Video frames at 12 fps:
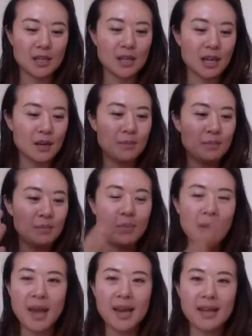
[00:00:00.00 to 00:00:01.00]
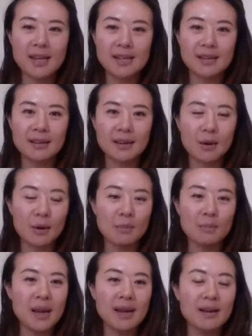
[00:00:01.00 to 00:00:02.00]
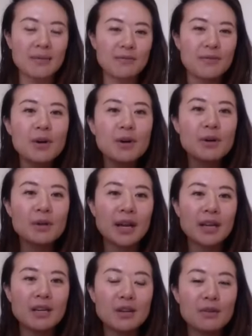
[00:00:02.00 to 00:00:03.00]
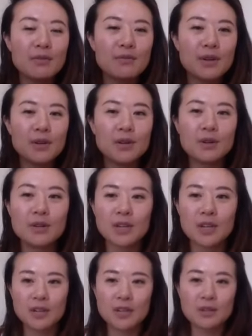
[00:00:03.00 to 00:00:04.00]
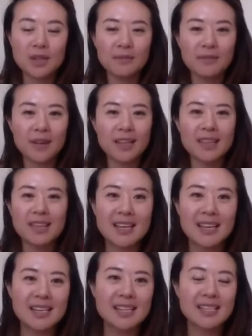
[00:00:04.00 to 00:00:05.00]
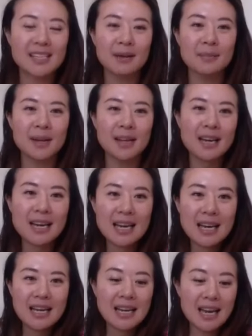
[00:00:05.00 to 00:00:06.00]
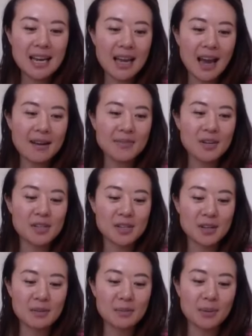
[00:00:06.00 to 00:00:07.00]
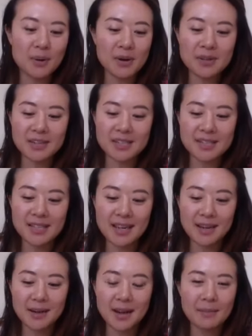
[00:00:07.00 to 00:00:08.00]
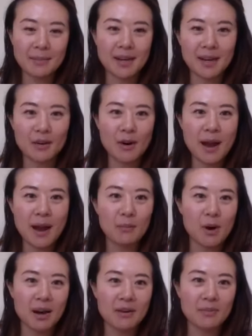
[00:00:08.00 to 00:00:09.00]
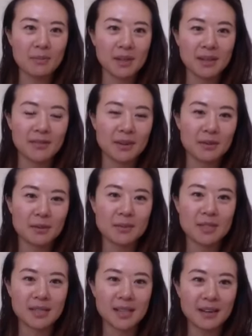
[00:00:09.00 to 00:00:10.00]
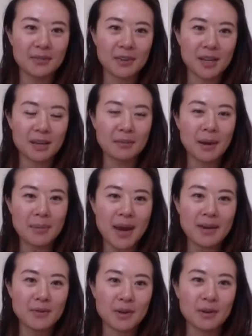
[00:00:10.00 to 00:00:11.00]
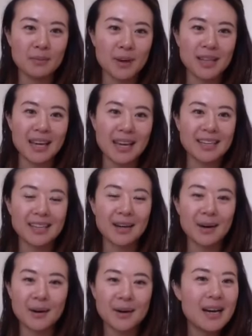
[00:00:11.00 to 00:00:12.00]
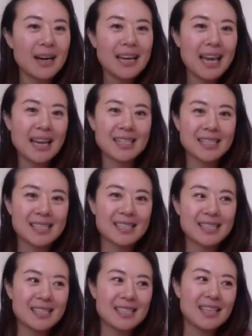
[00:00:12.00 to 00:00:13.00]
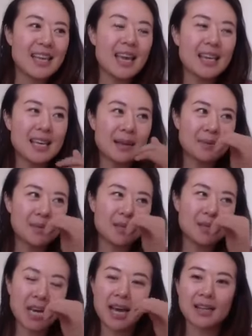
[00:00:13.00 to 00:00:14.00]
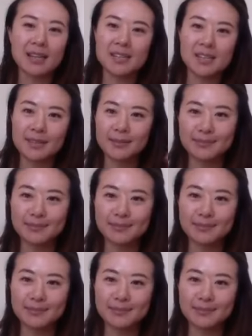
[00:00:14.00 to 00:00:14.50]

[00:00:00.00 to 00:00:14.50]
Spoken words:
can bake or make food, like new food, you can do stuff like this. I mean, after a certain point you're just like, okay, I'm gonna crab walk from the living room to like freaking my bedroom, but like, it's it keeps you challenged.